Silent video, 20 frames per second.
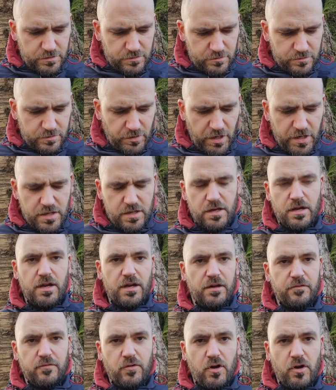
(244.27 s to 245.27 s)
Right,
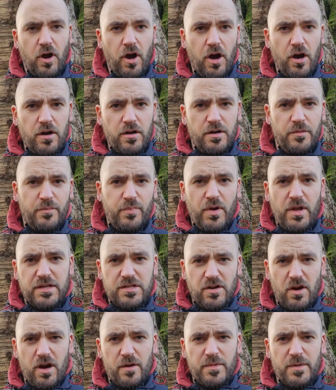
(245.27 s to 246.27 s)
and I've got a
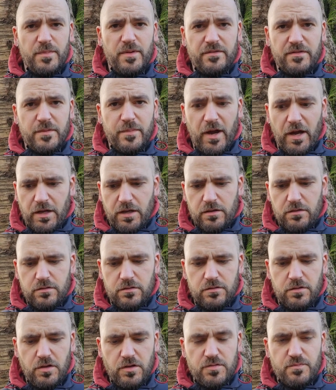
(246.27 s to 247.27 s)
British Army BD bag
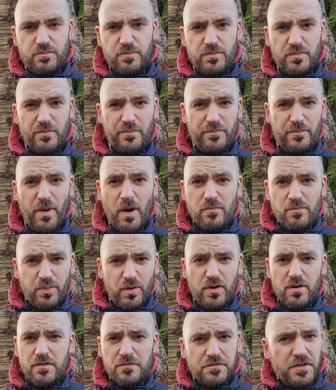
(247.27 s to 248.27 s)
that's
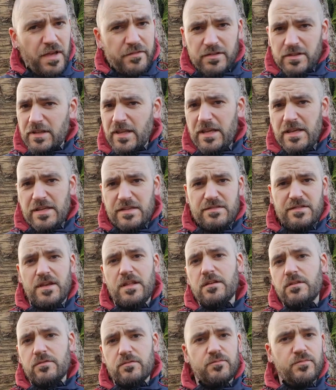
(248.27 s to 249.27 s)
bomb-proof, never leaked
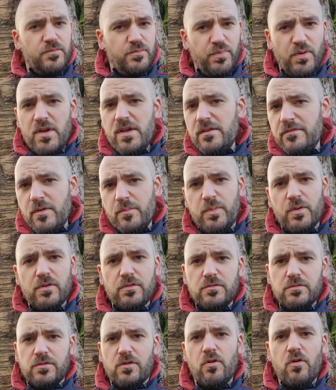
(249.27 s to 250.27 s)
in,
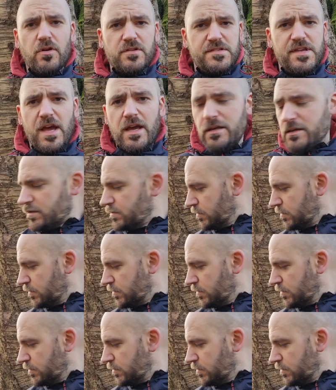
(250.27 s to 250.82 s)
breathable, Gore-Tex,